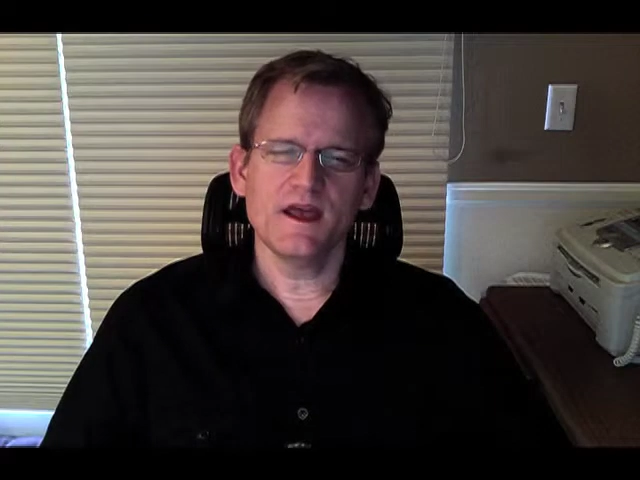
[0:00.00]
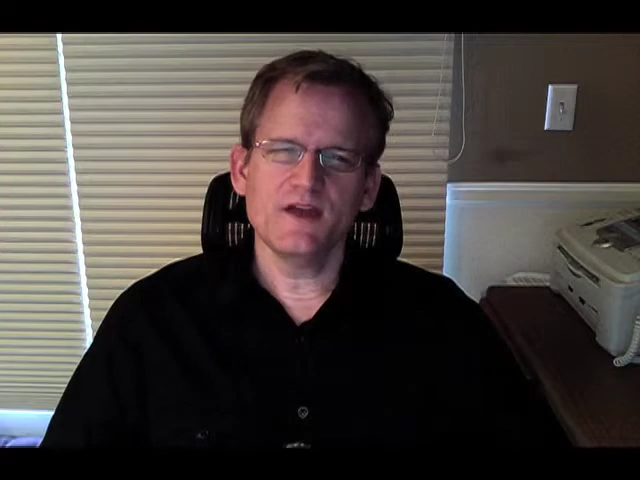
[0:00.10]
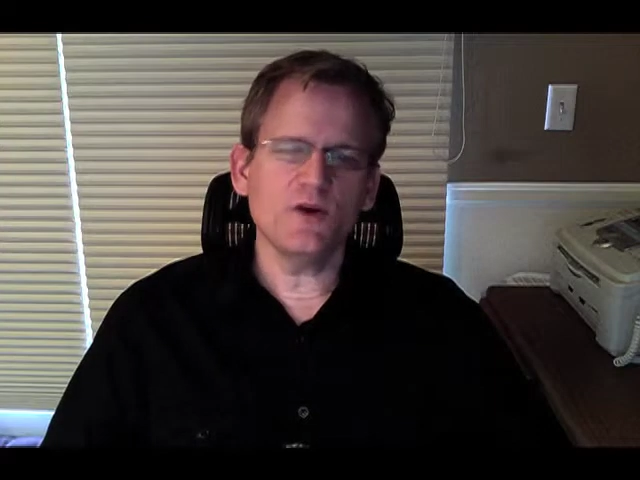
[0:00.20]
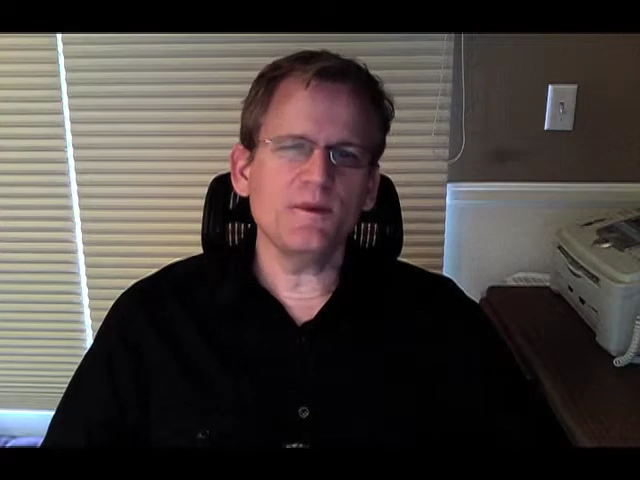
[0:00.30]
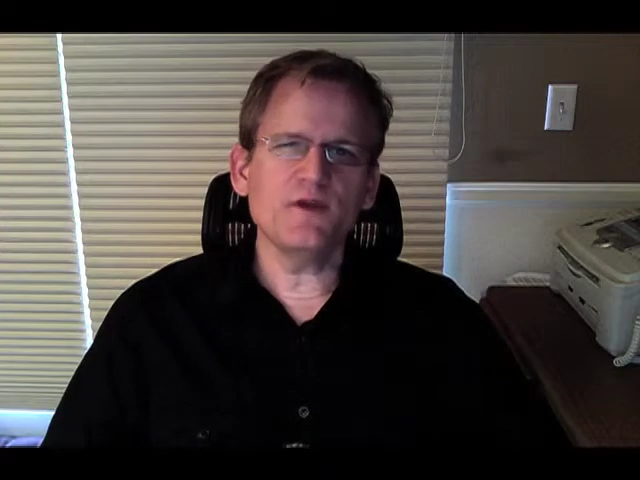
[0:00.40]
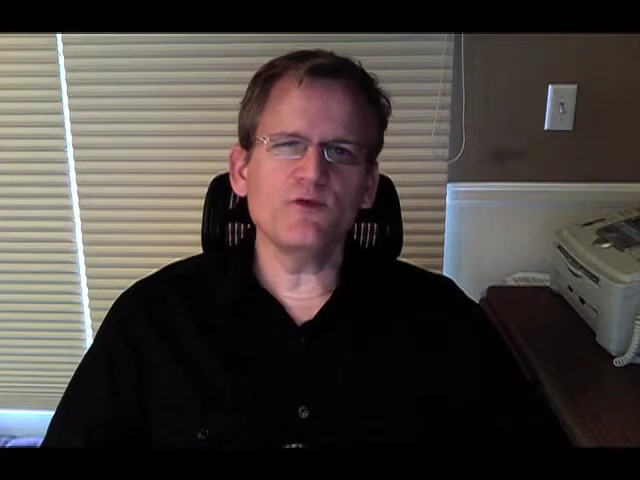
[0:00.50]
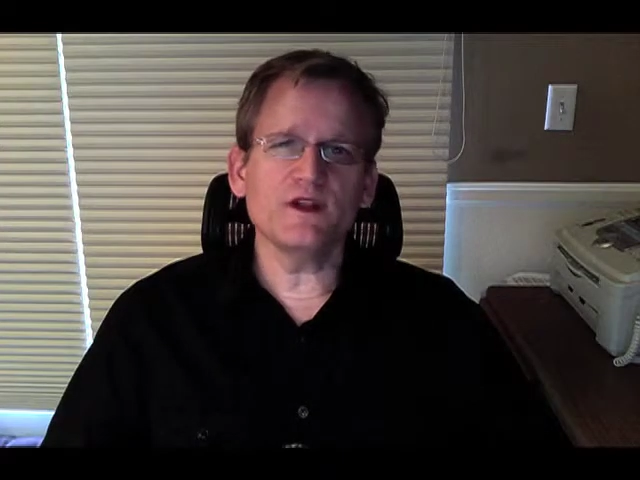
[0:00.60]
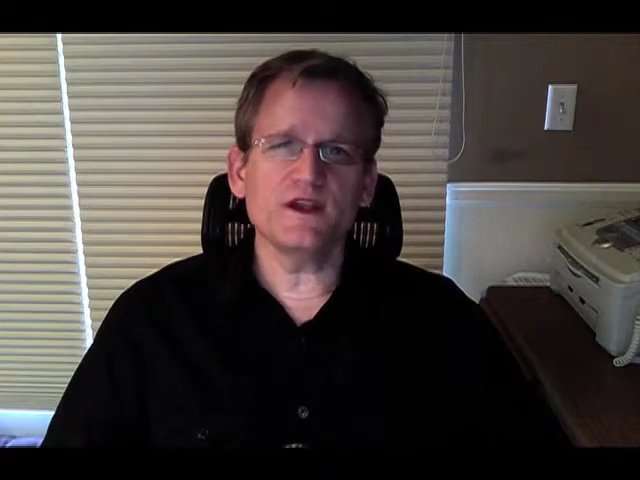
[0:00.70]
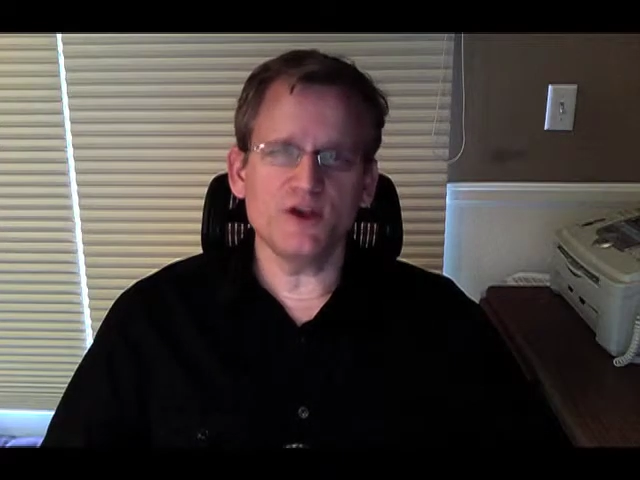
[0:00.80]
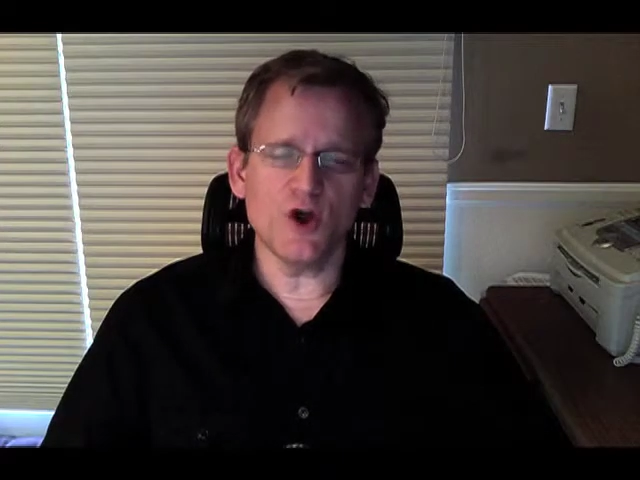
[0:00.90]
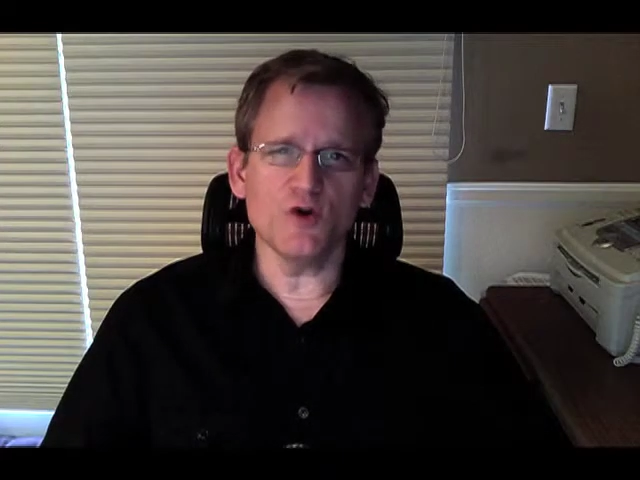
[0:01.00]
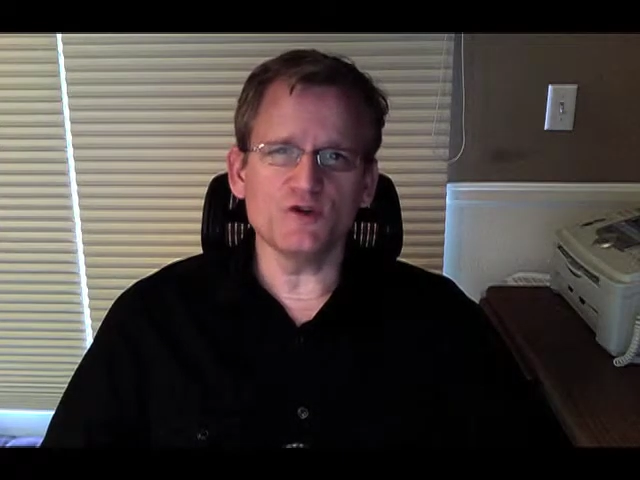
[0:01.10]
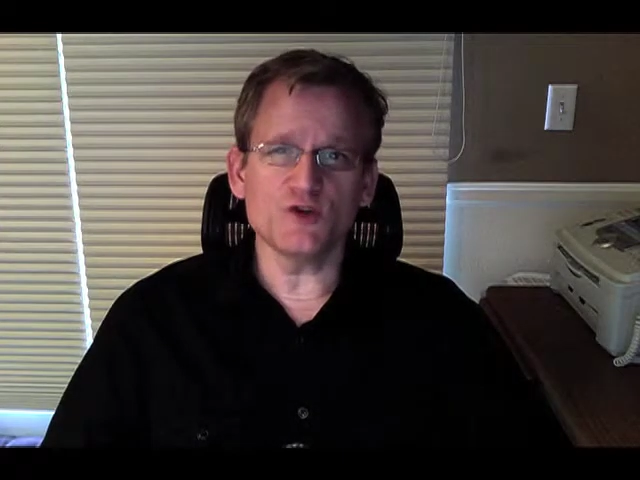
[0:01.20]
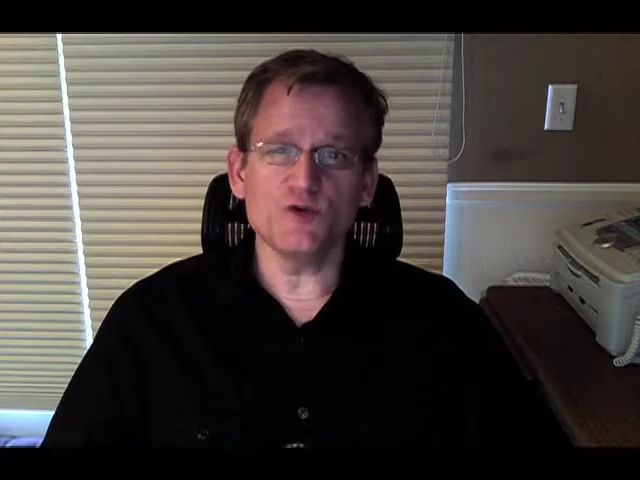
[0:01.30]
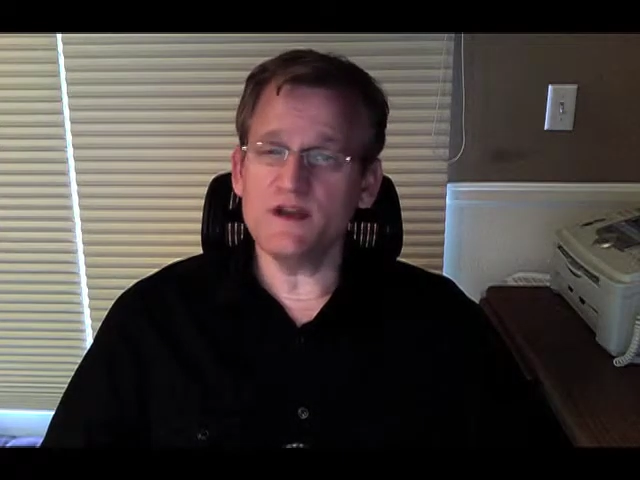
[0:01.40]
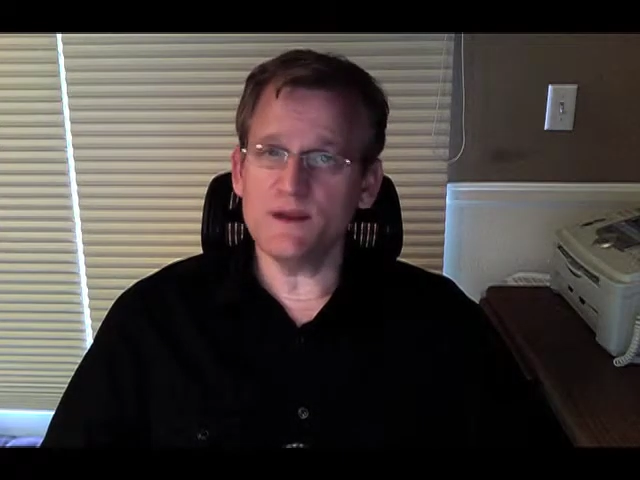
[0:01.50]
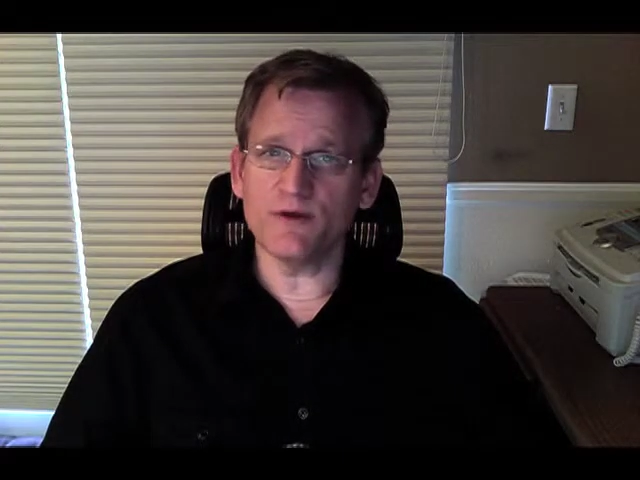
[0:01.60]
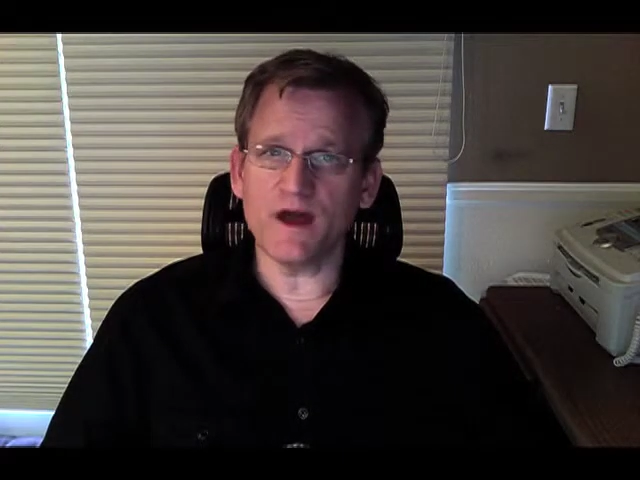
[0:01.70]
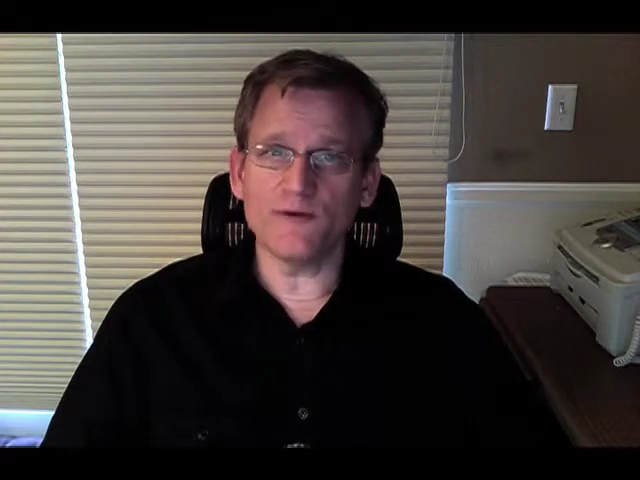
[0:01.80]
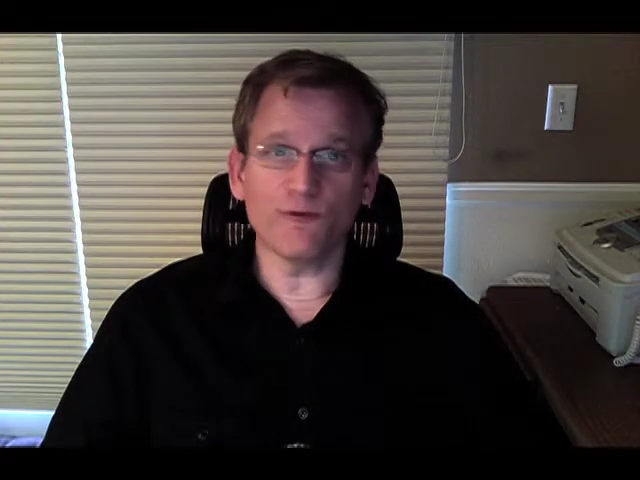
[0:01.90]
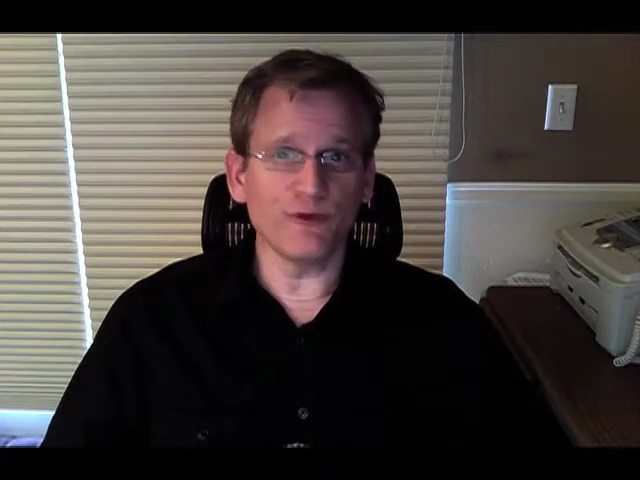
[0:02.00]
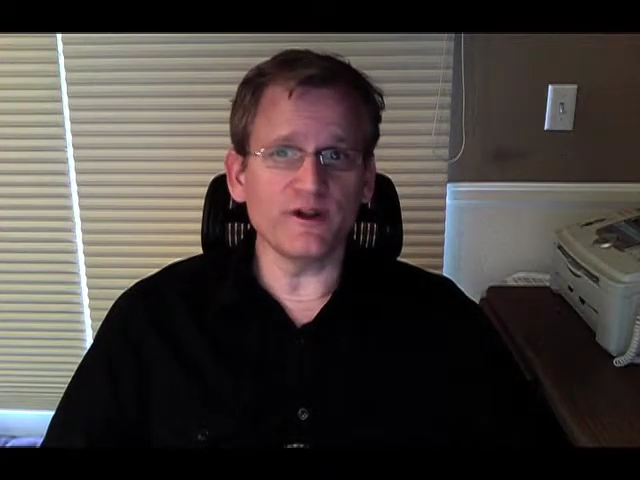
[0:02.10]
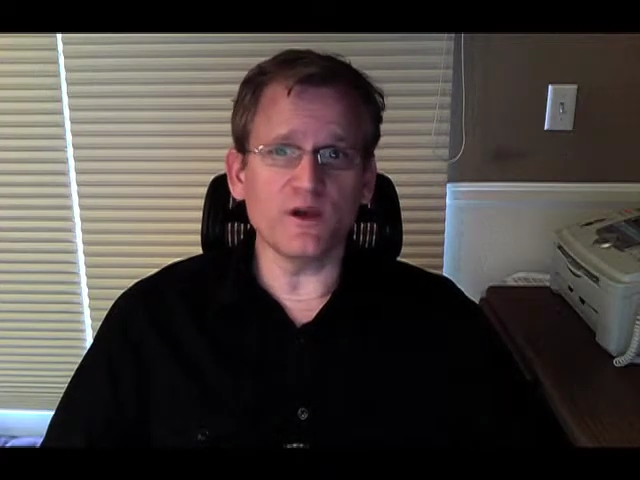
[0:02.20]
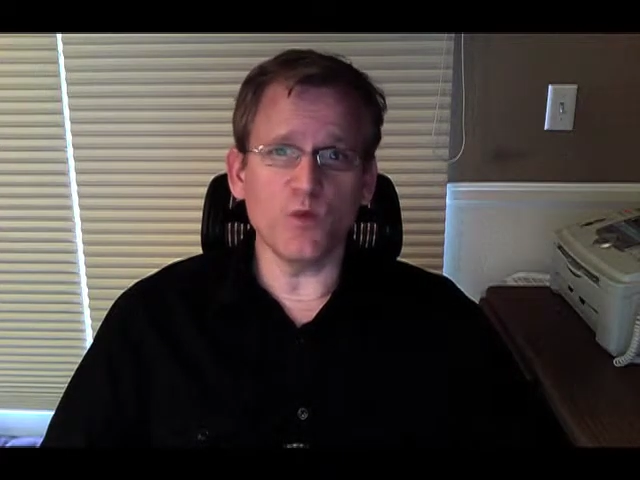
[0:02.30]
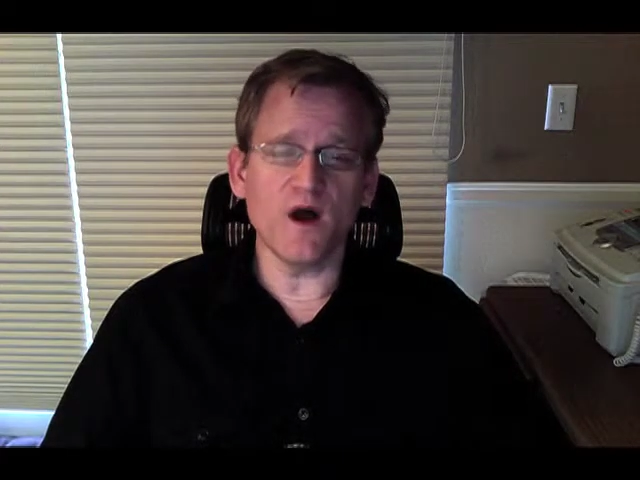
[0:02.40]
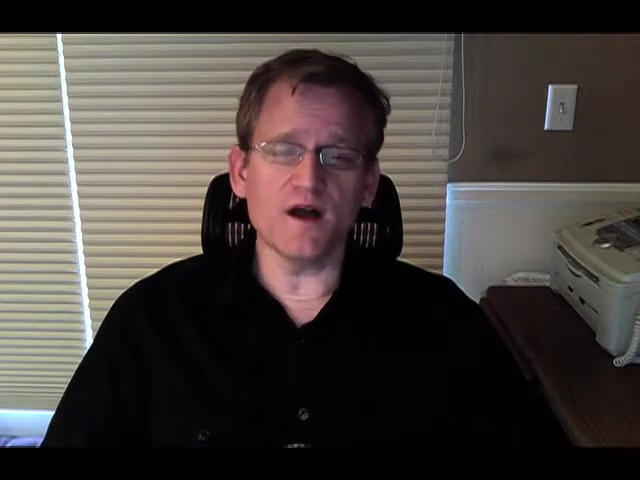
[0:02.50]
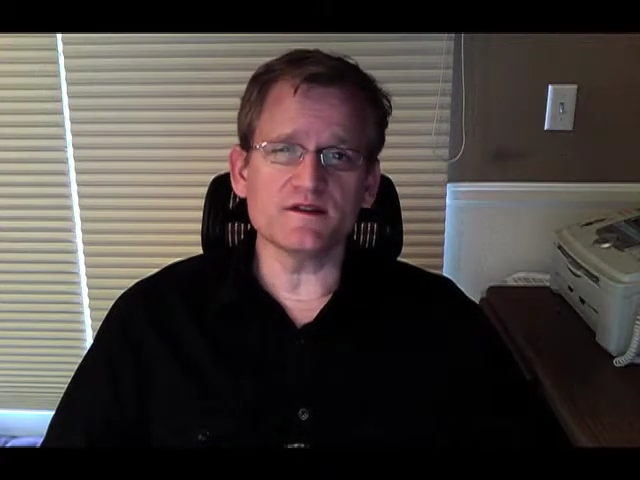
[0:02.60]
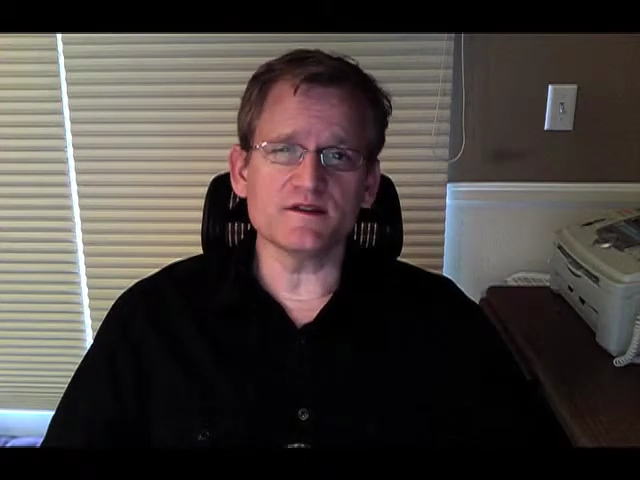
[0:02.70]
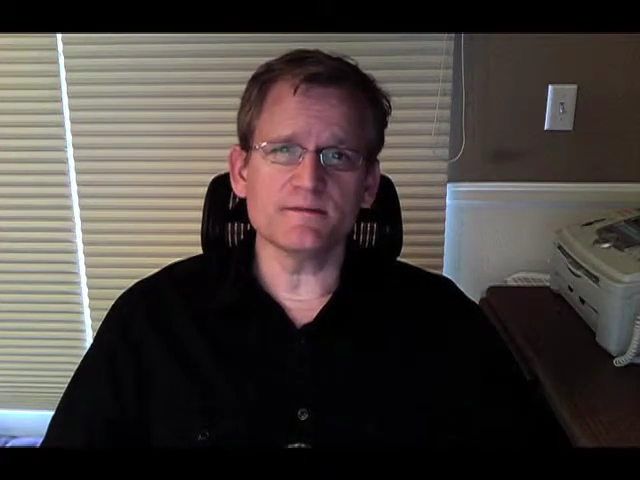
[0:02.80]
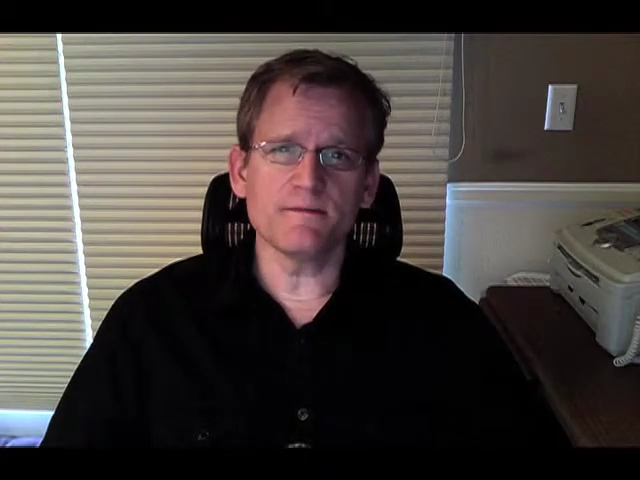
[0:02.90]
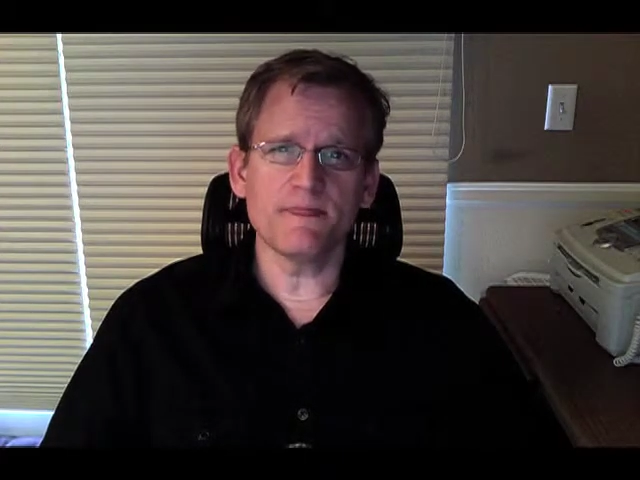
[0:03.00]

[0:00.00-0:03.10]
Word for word: Nobody really knows who Nimrod really was.